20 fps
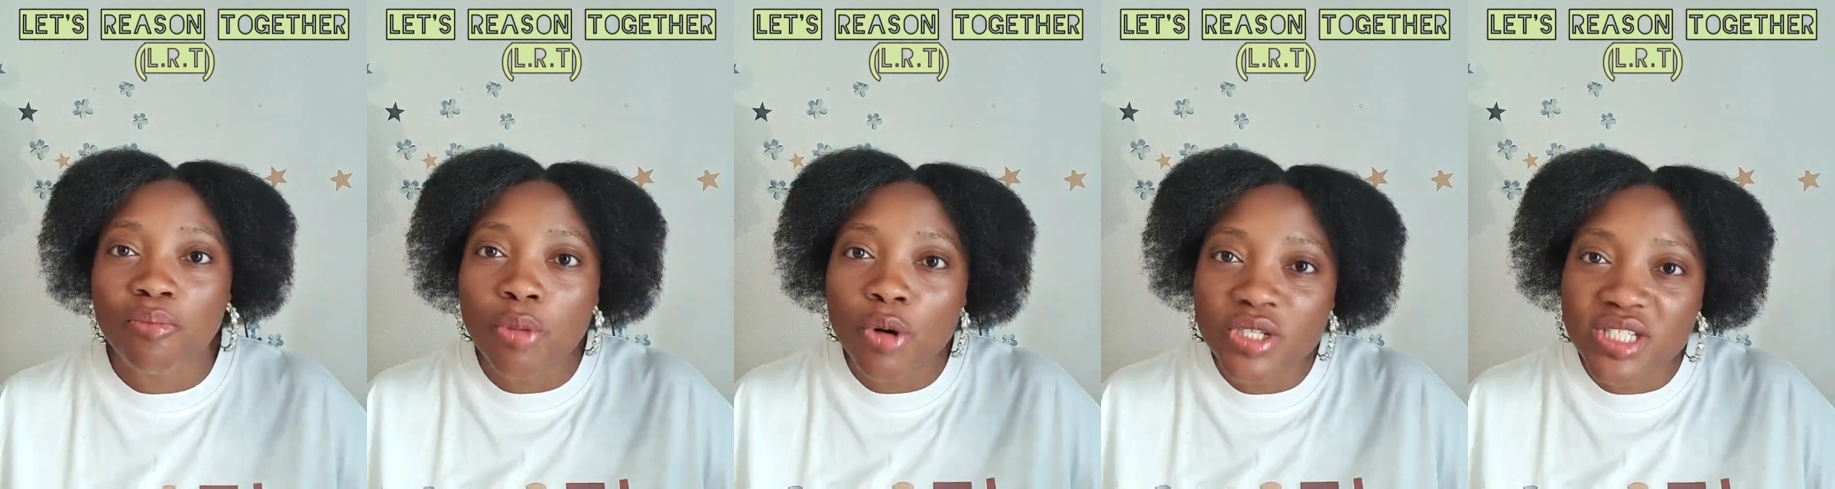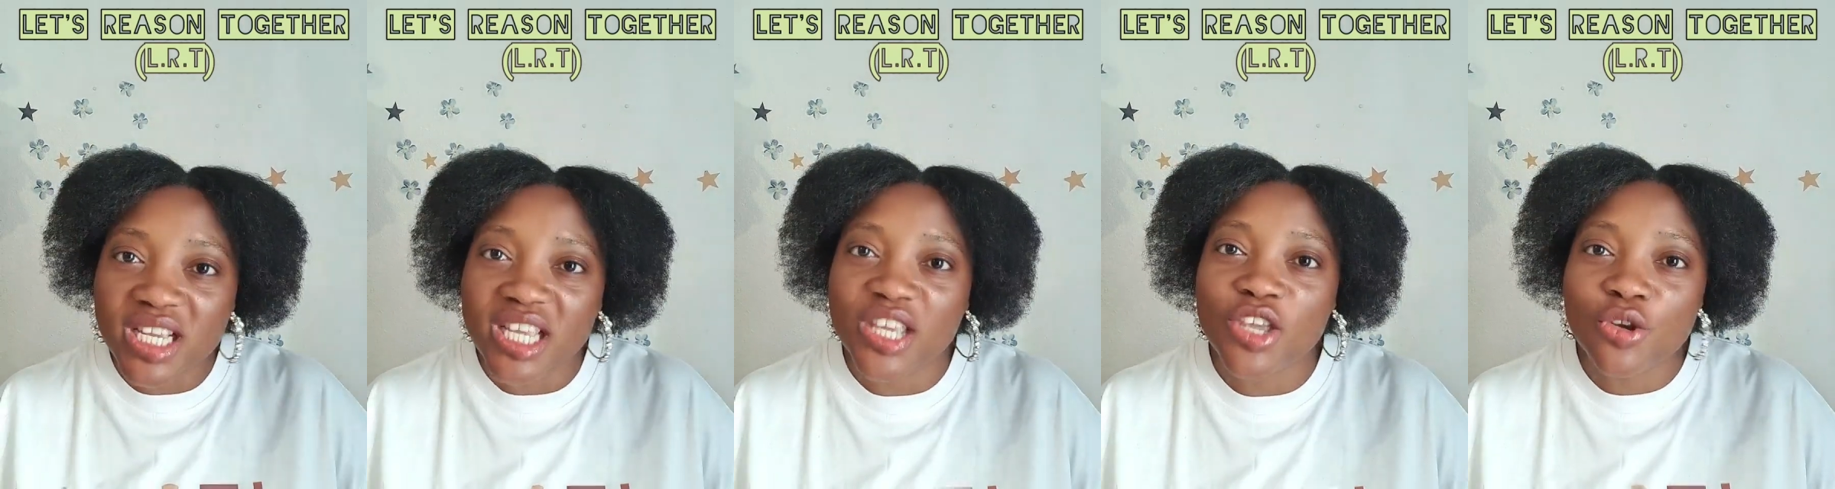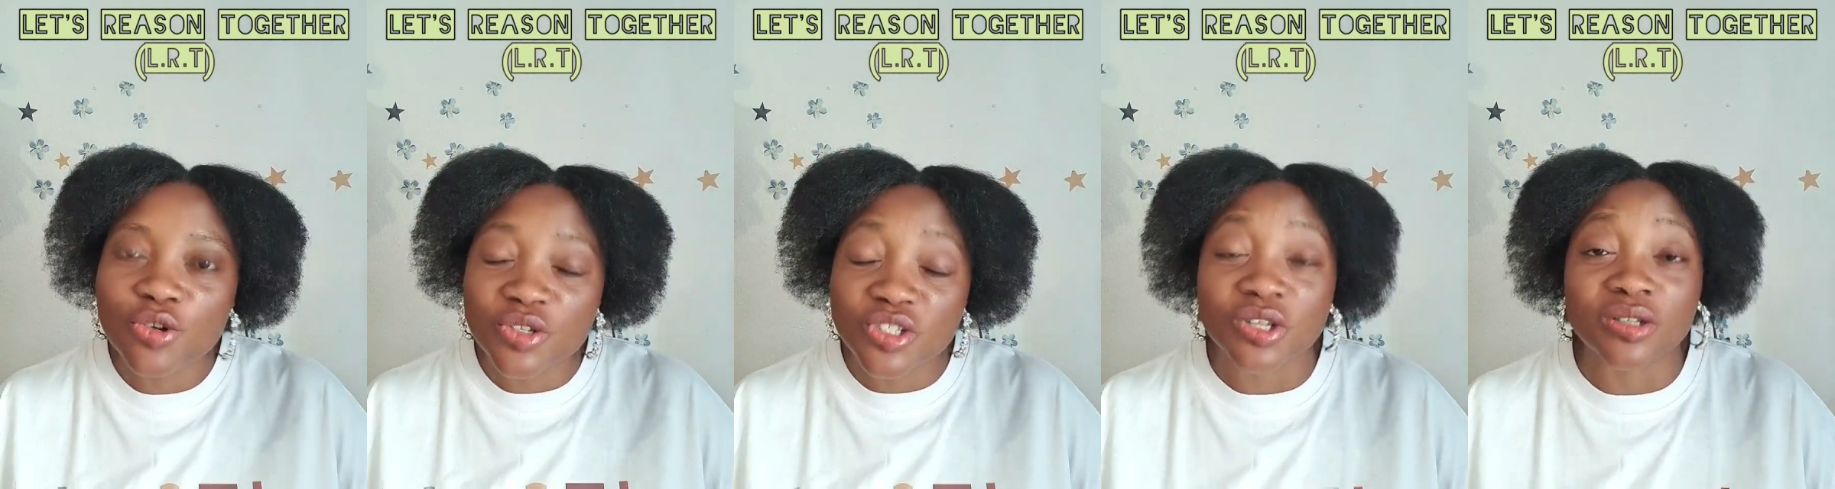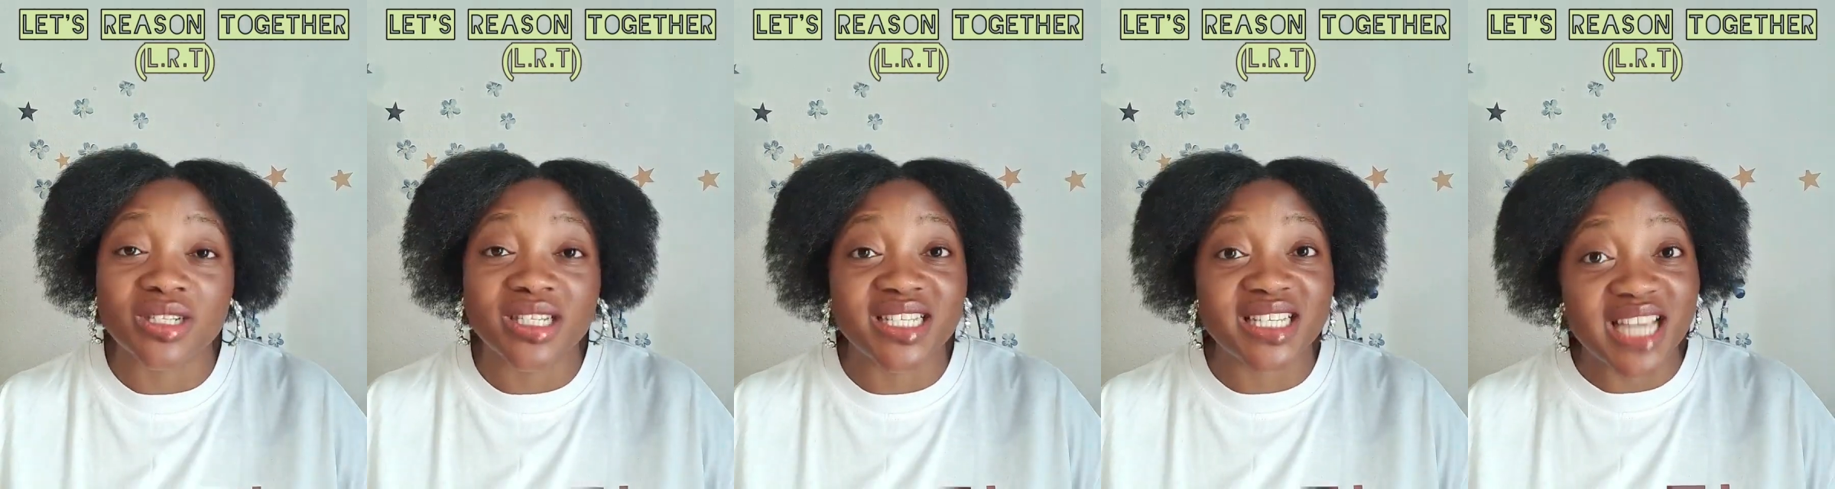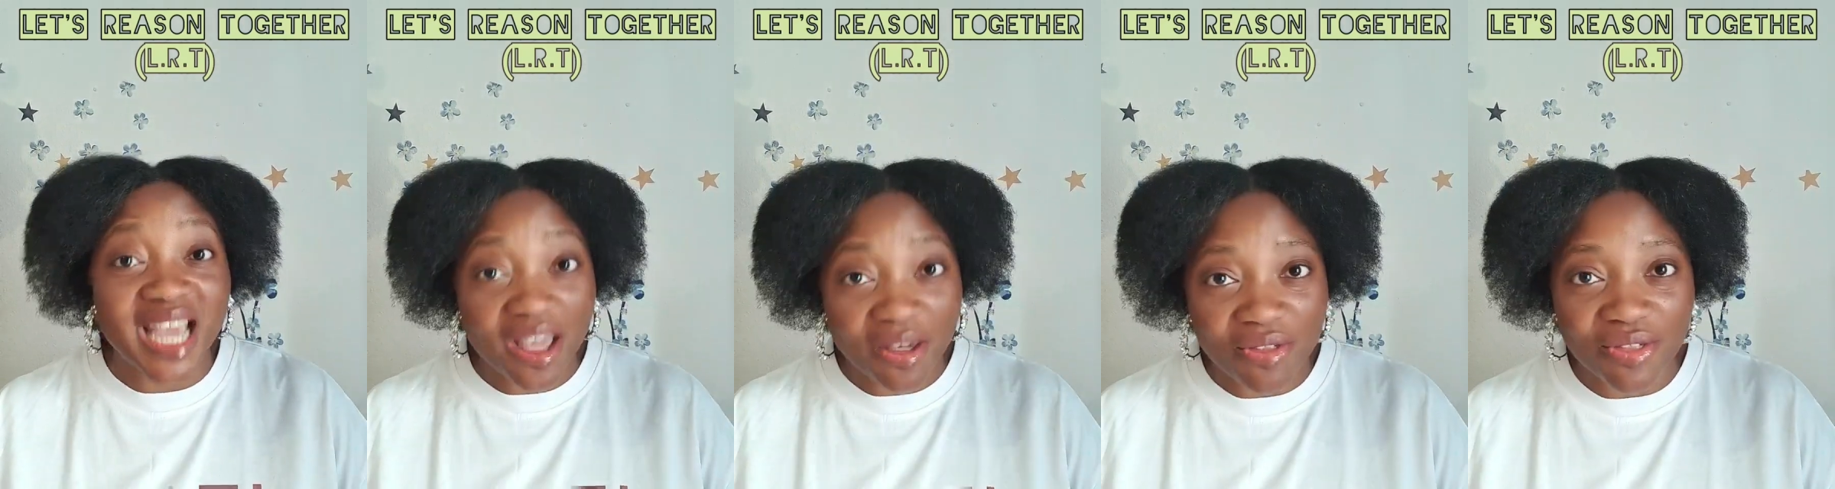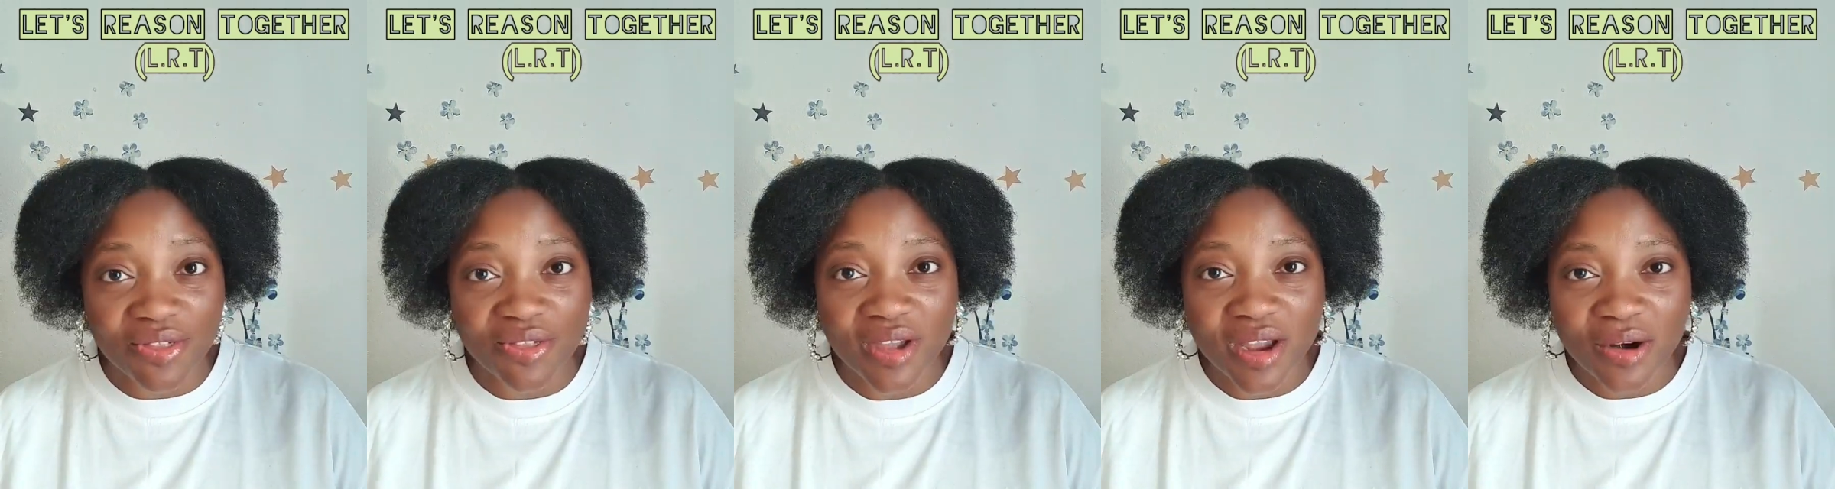putting you to
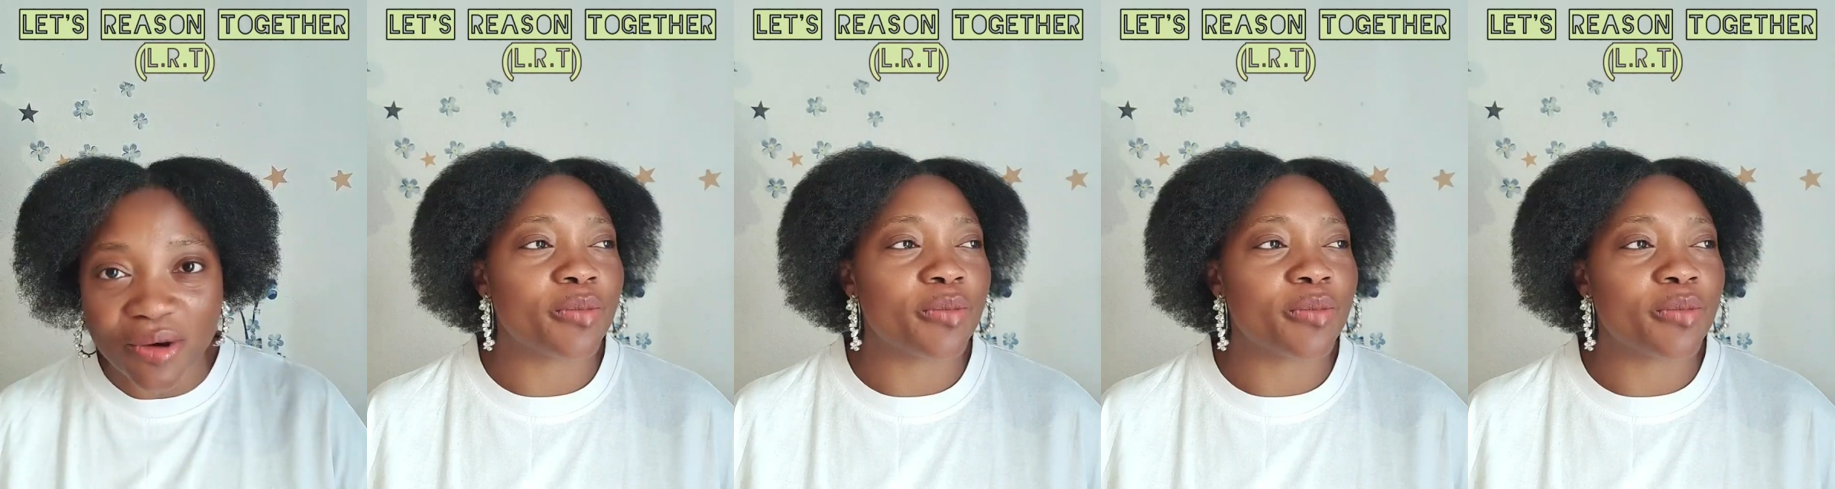death.